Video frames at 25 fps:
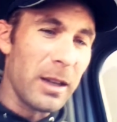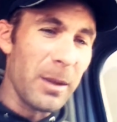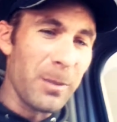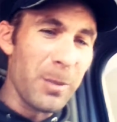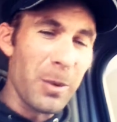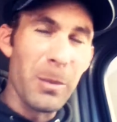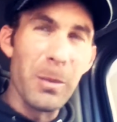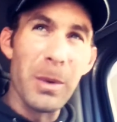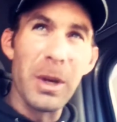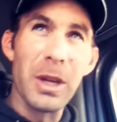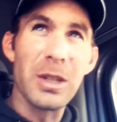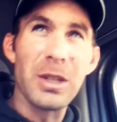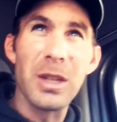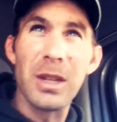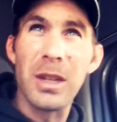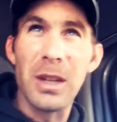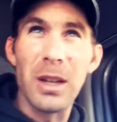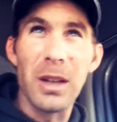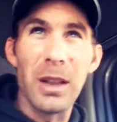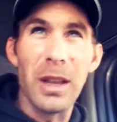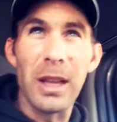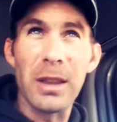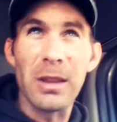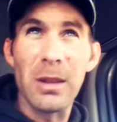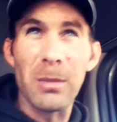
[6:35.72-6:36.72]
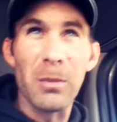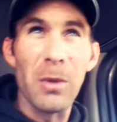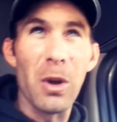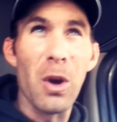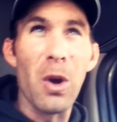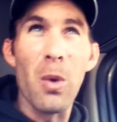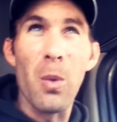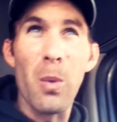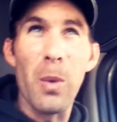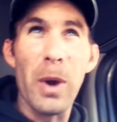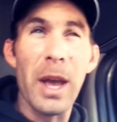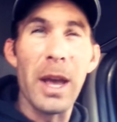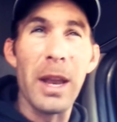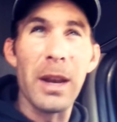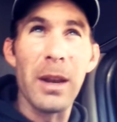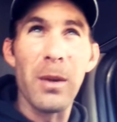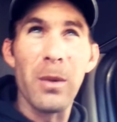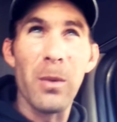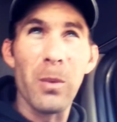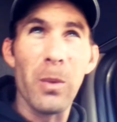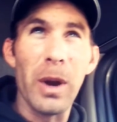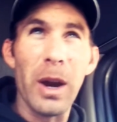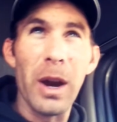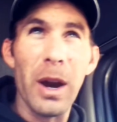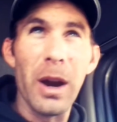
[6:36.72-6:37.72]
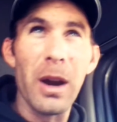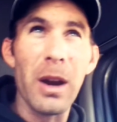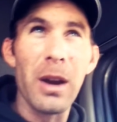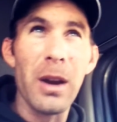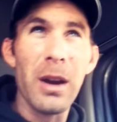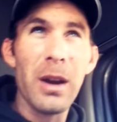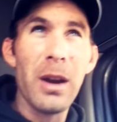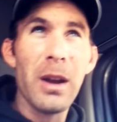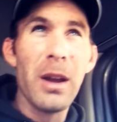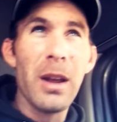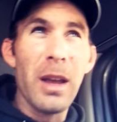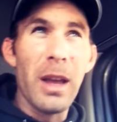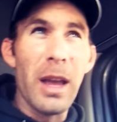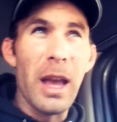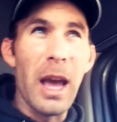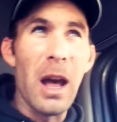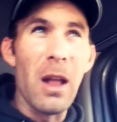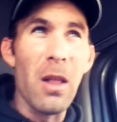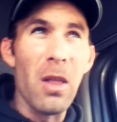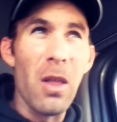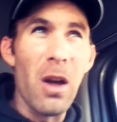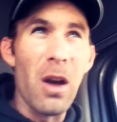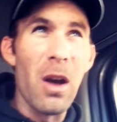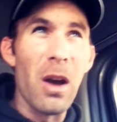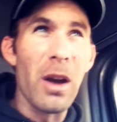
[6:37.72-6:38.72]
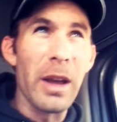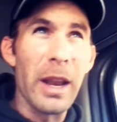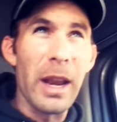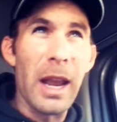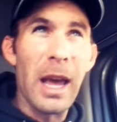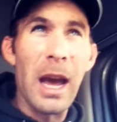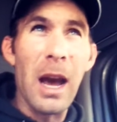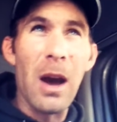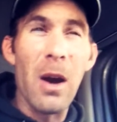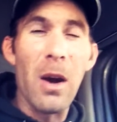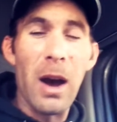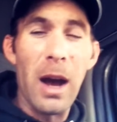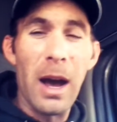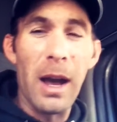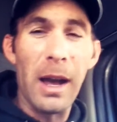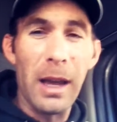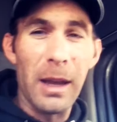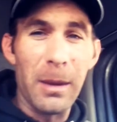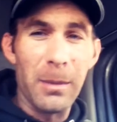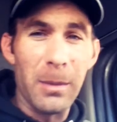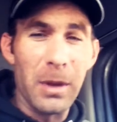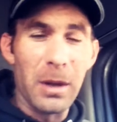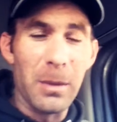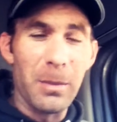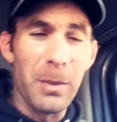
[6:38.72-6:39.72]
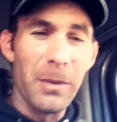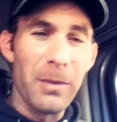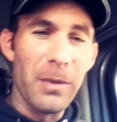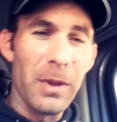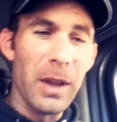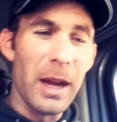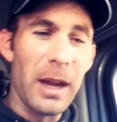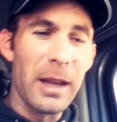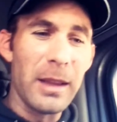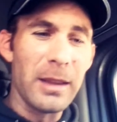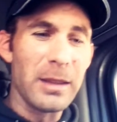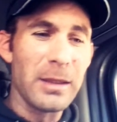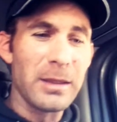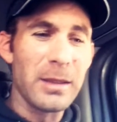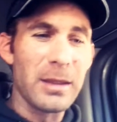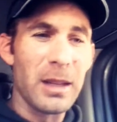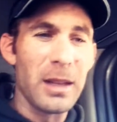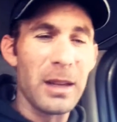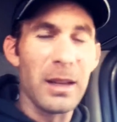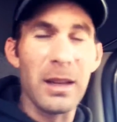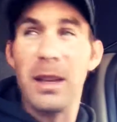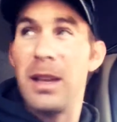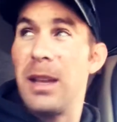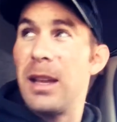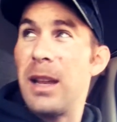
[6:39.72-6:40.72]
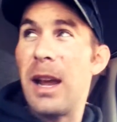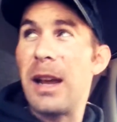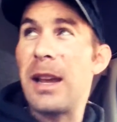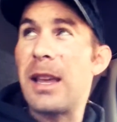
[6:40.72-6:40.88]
Get permission to let them know when and where, how long and how high I'm going to be flying this thing.